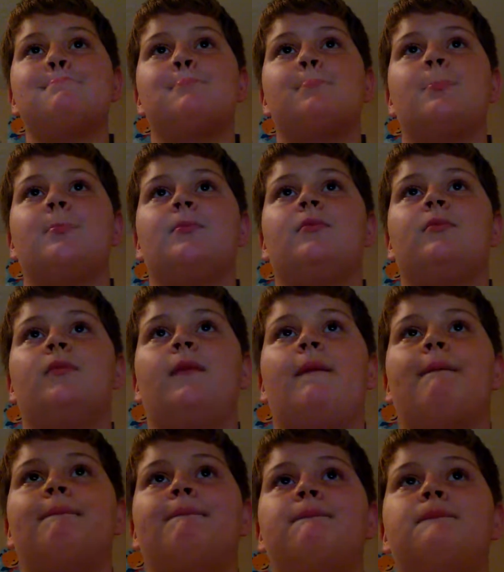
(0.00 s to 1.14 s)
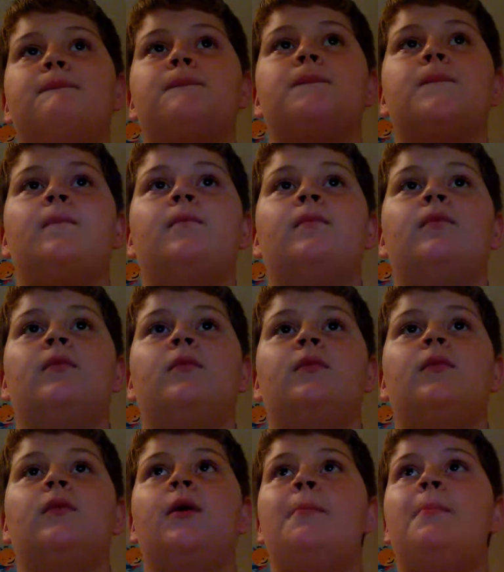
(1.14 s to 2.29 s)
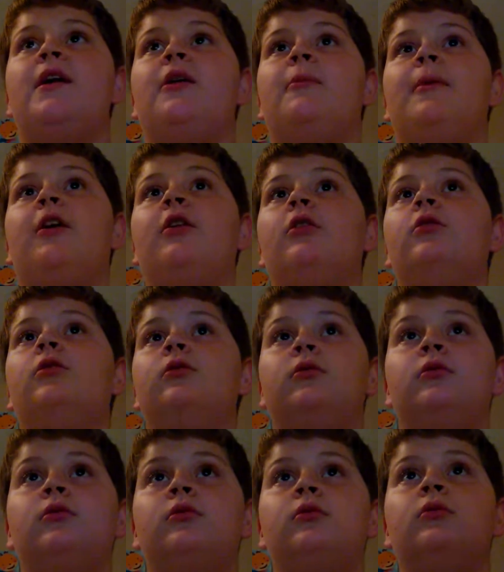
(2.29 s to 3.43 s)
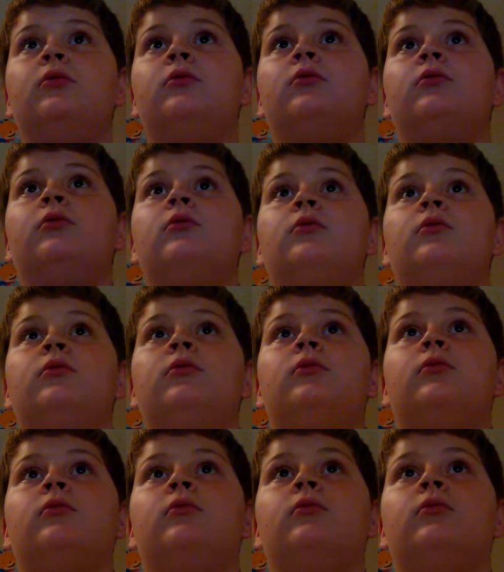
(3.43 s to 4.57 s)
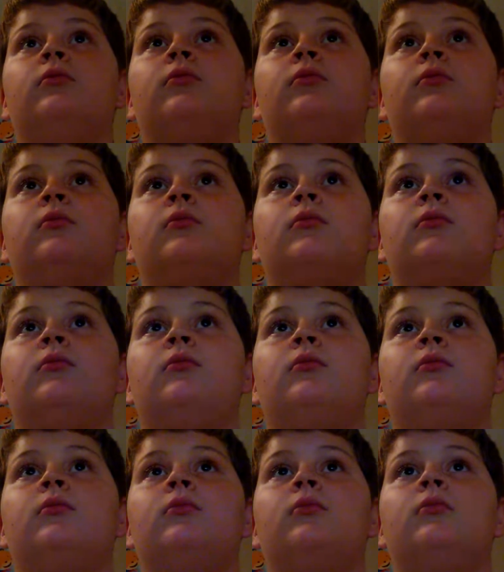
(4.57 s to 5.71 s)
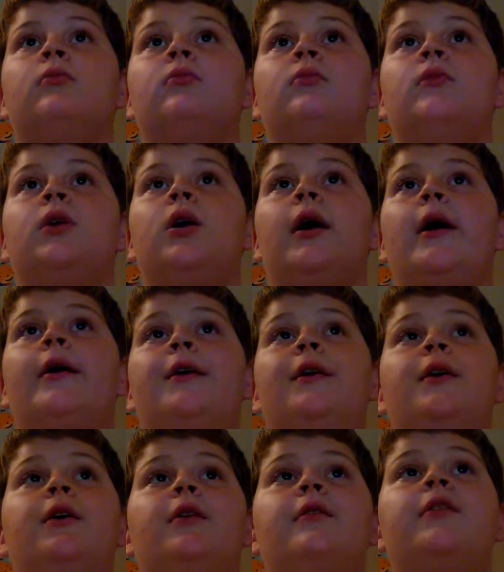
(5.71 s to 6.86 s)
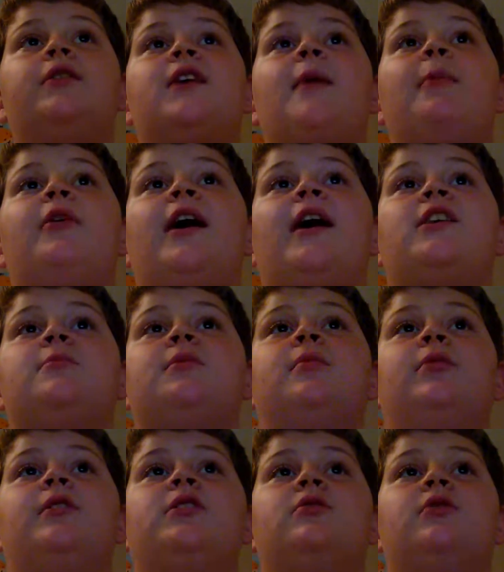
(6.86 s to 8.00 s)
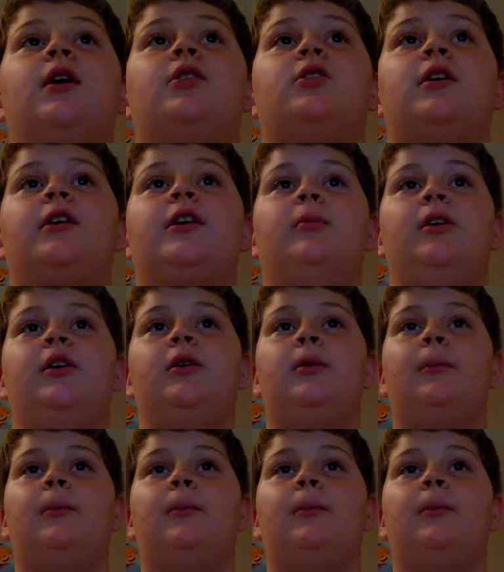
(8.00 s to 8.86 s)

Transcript: Two apples are in there. Meat in the middle? I'm already in the middle, dude. Alrighty. This gamer tag is me. Please, I'm not trying to kill me.